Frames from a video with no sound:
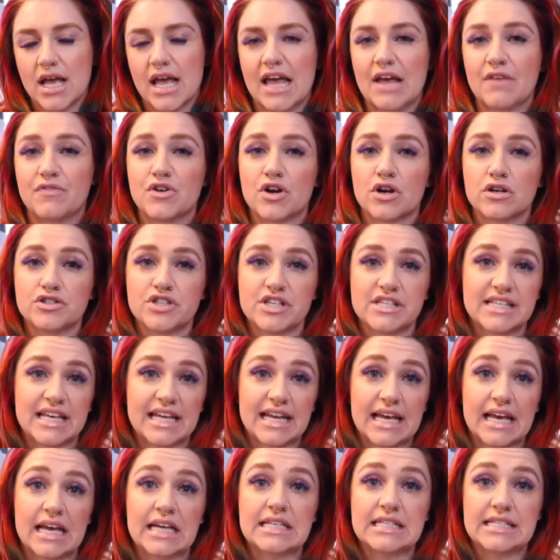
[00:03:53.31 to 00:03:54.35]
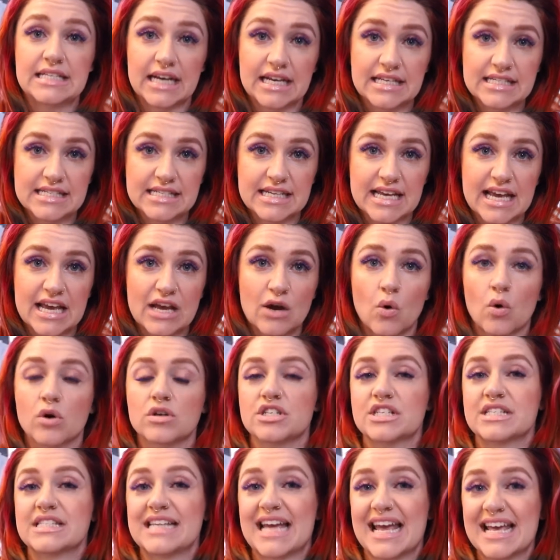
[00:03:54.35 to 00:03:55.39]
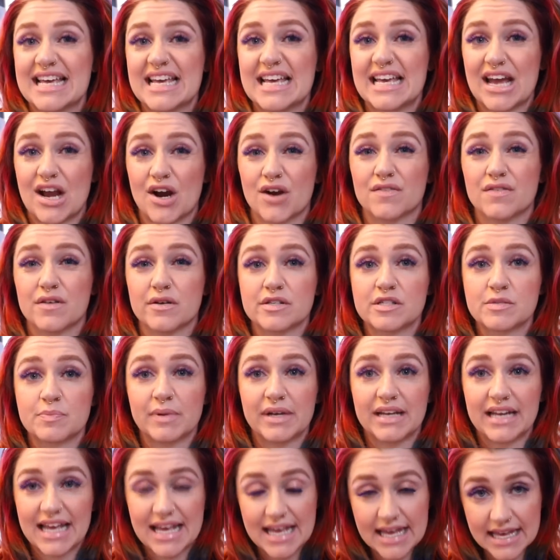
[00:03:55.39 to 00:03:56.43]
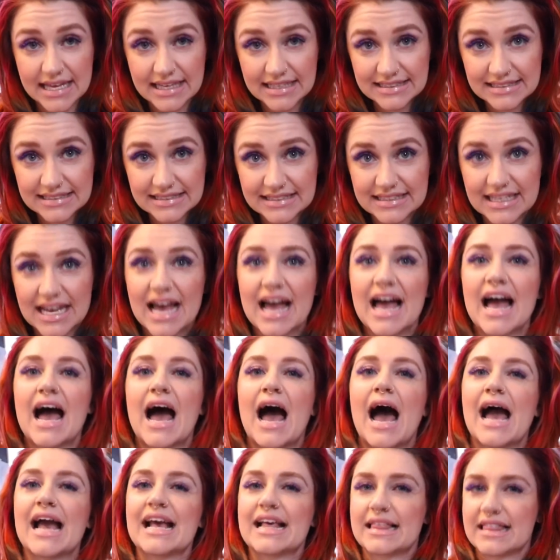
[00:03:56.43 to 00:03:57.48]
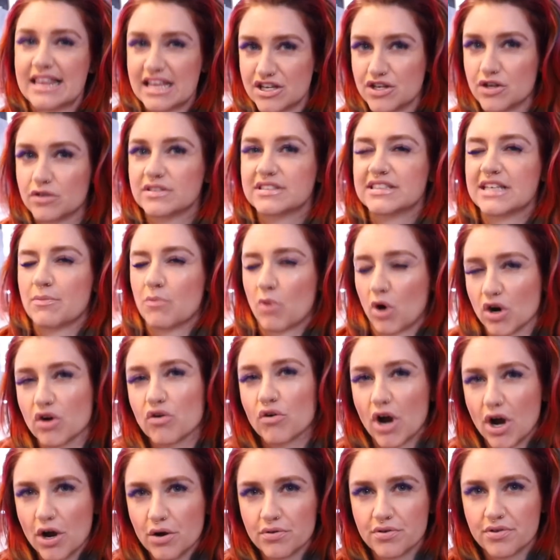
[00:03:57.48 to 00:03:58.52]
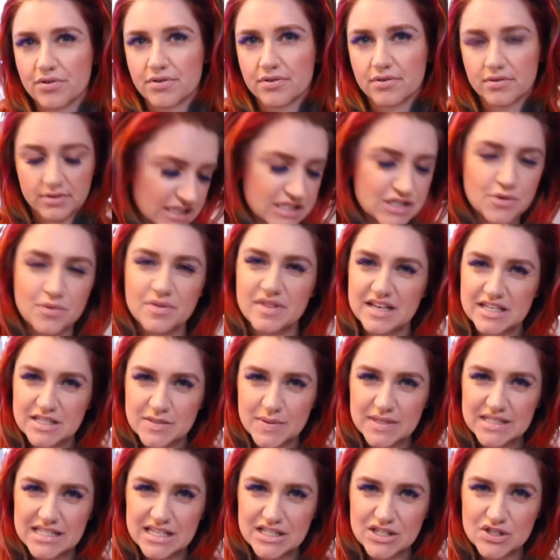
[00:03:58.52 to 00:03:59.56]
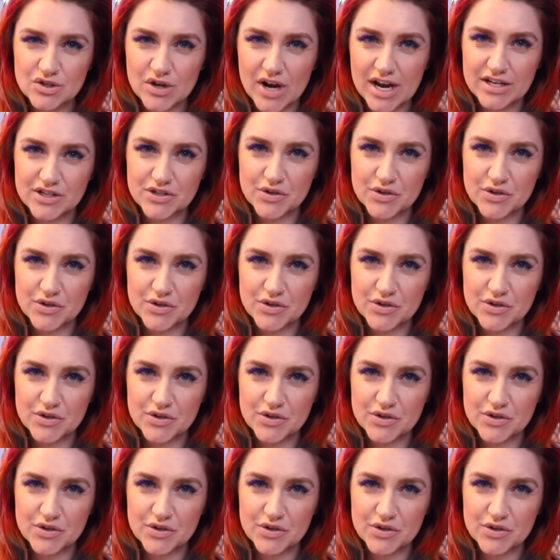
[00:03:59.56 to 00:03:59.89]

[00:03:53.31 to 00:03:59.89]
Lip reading: If you're just getting a dusting or just taking care of those split ends, I think you'll see more growth. So this was a strange